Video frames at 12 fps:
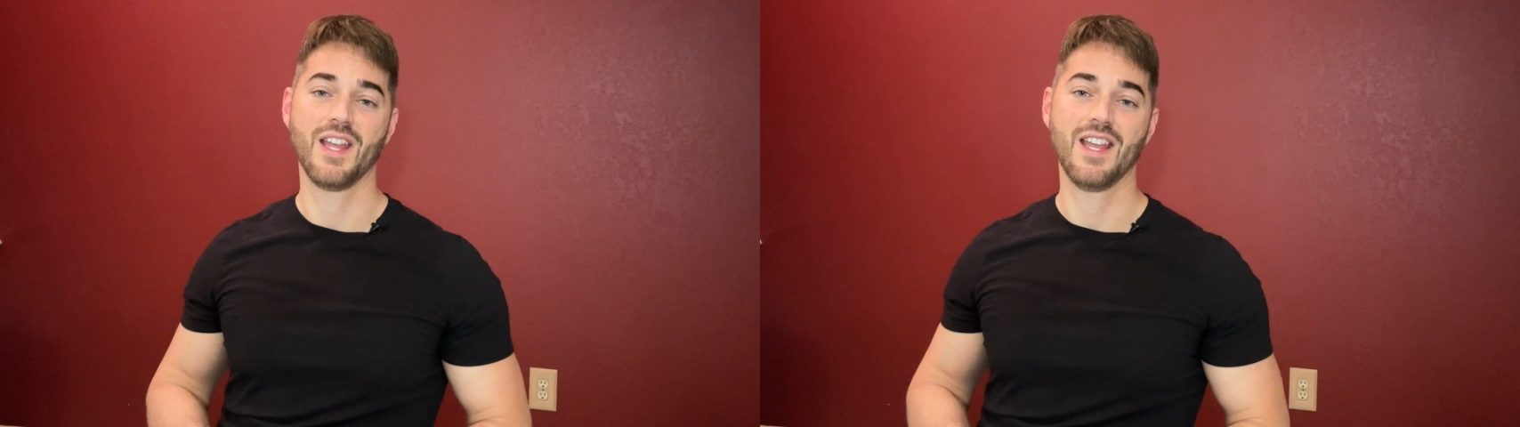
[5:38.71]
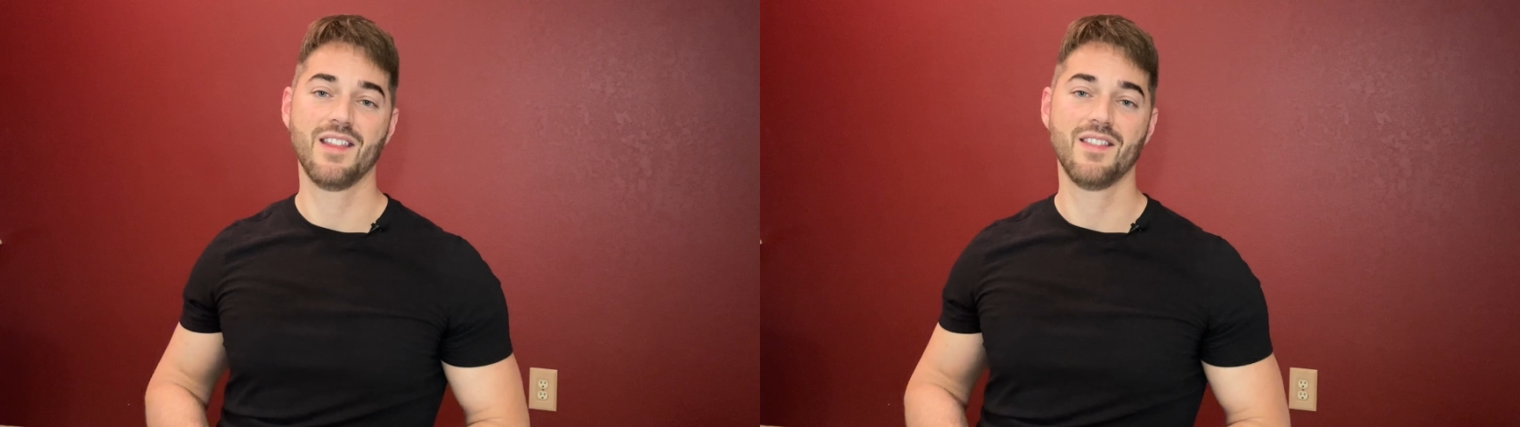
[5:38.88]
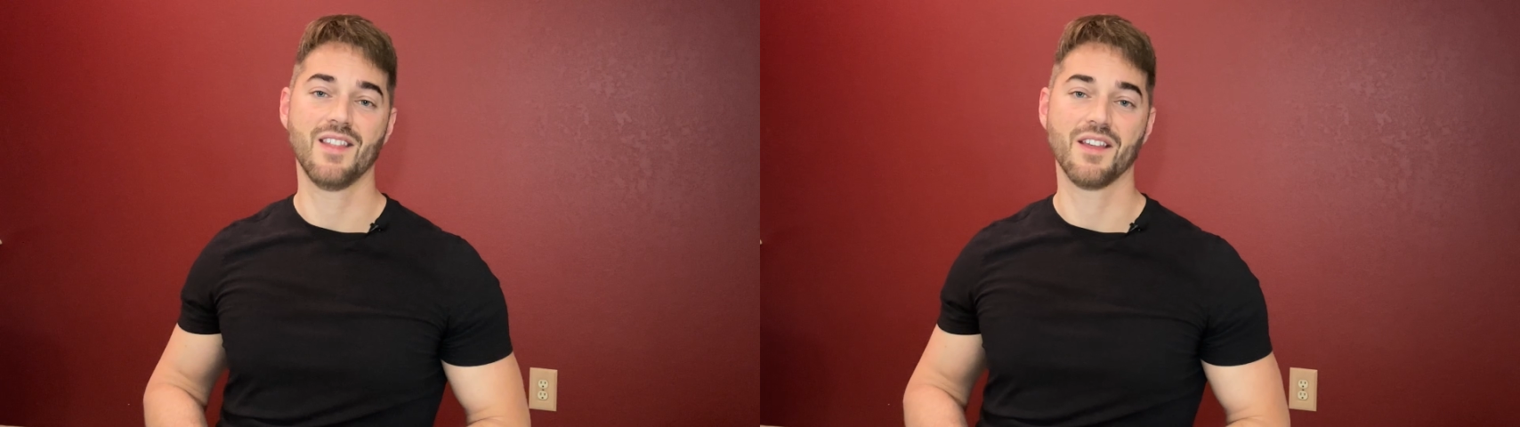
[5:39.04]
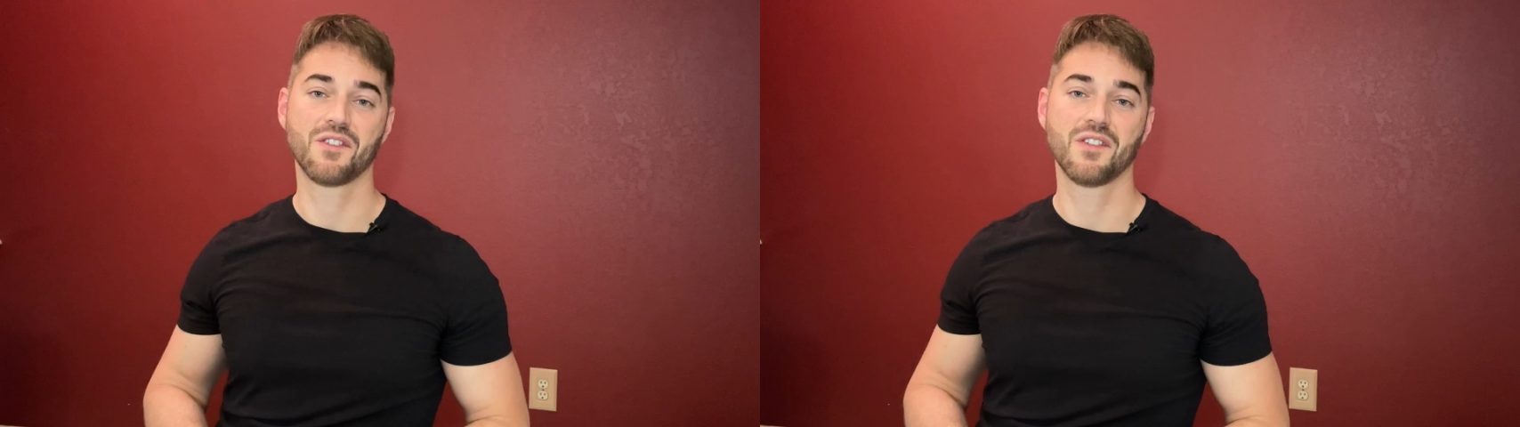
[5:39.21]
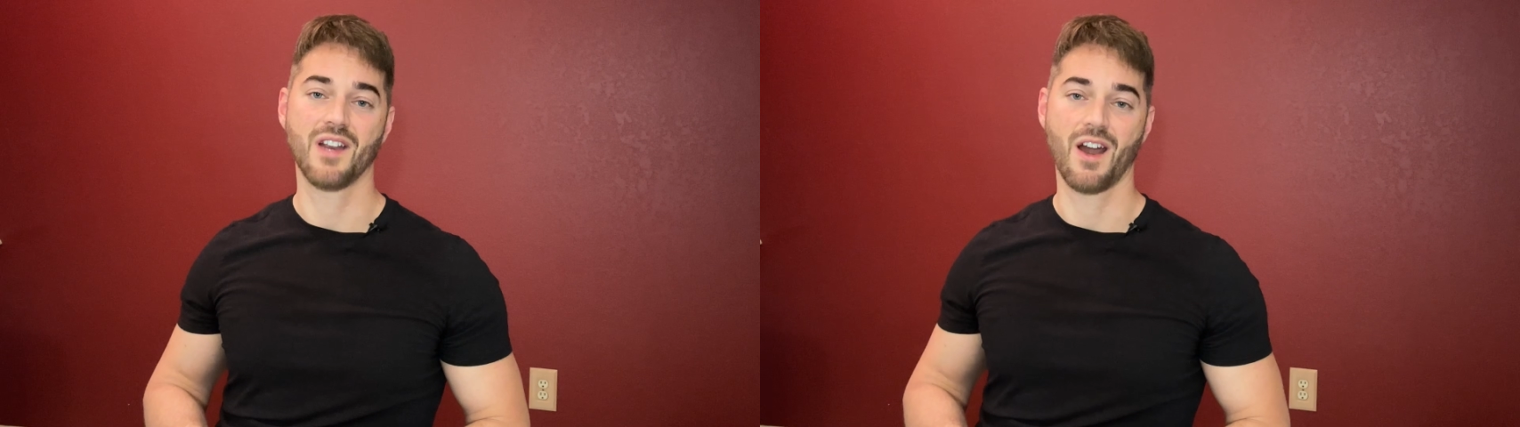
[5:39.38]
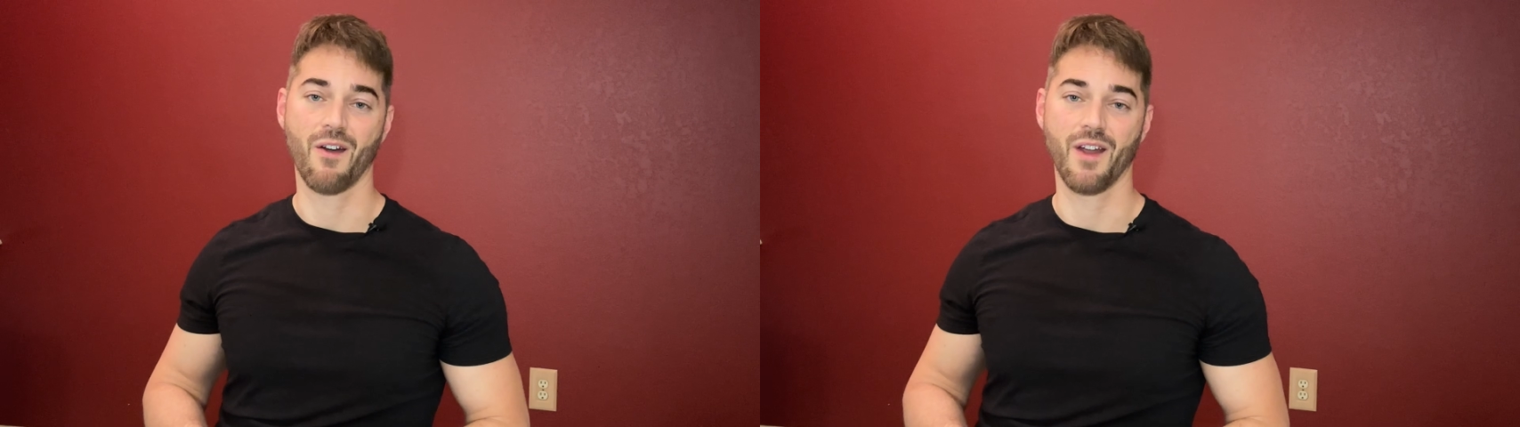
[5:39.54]
in this
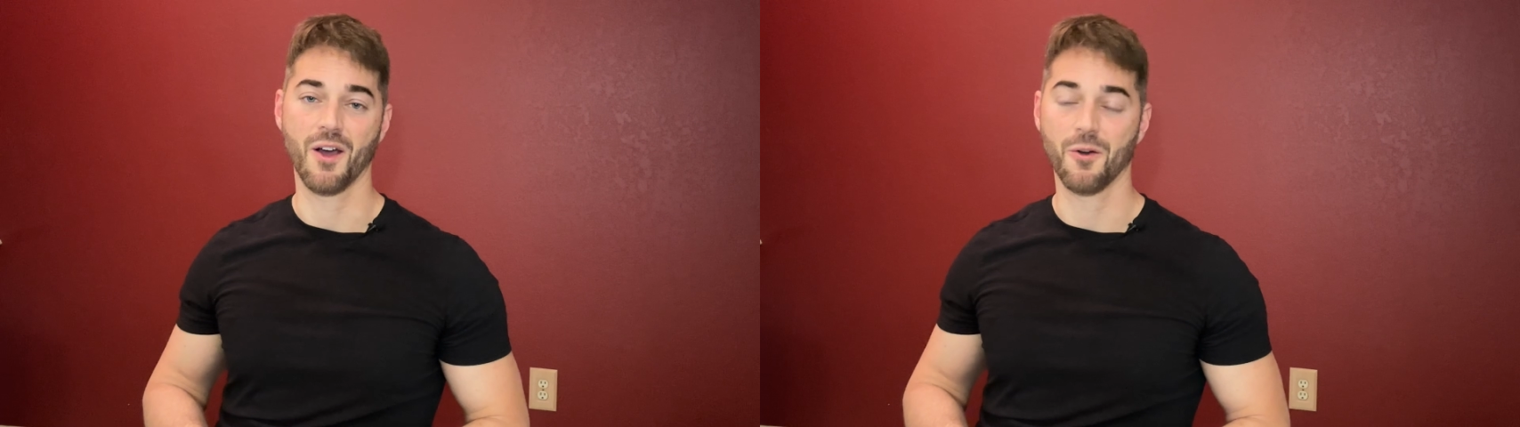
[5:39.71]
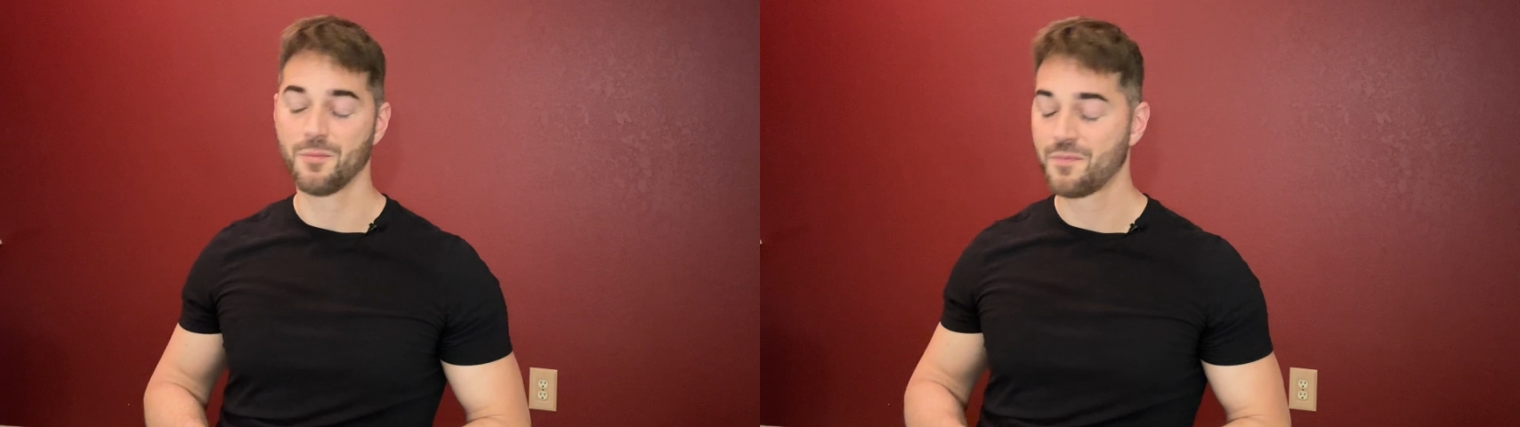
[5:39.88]
scenario.